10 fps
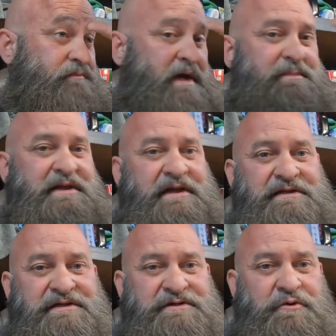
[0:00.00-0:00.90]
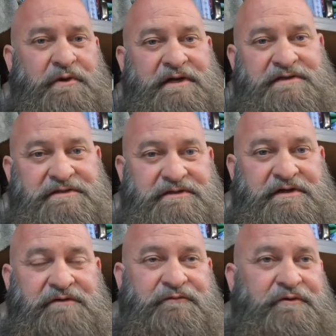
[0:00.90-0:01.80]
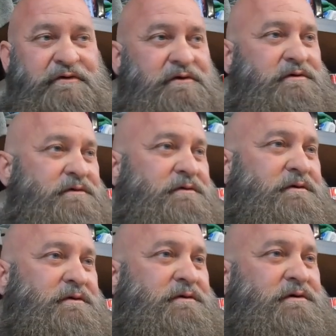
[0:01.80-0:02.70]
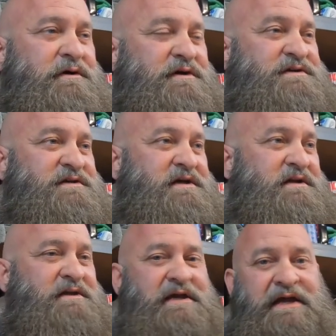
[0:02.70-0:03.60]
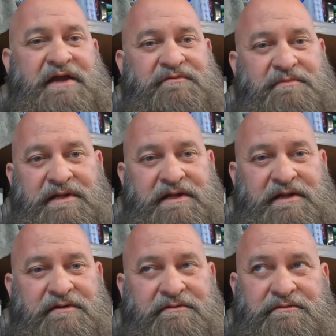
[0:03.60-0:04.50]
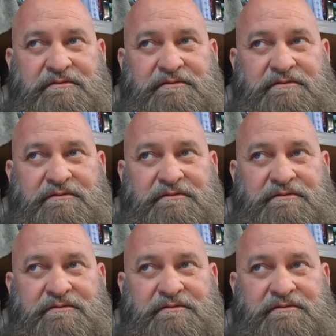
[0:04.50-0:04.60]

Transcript: I began this quest looking for a seat that gave me